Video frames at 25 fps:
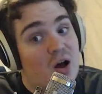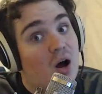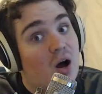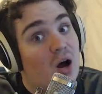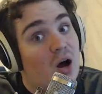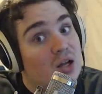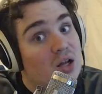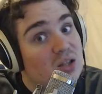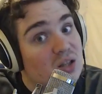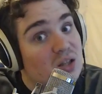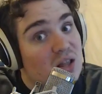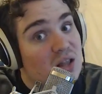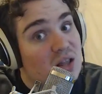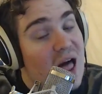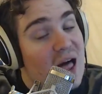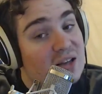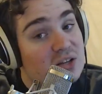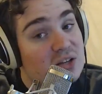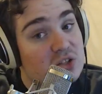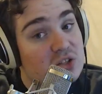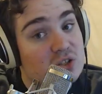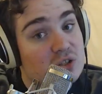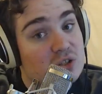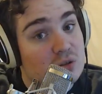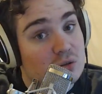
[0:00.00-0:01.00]

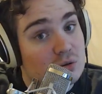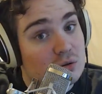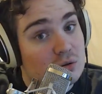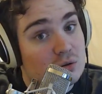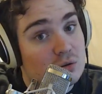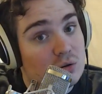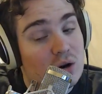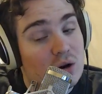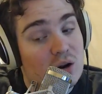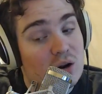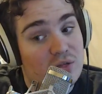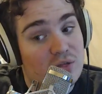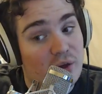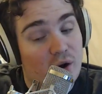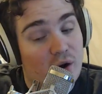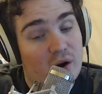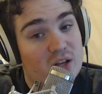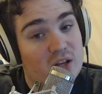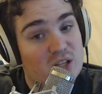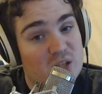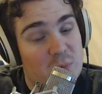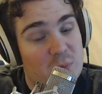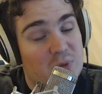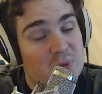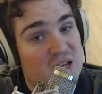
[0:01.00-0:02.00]
Unless there
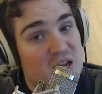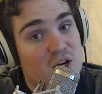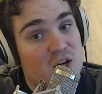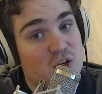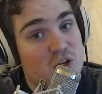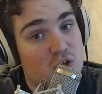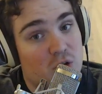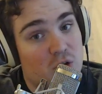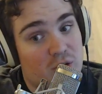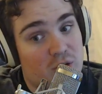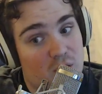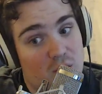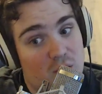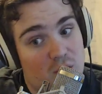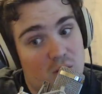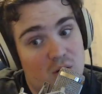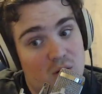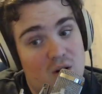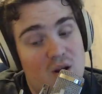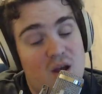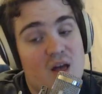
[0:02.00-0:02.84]
is a potential here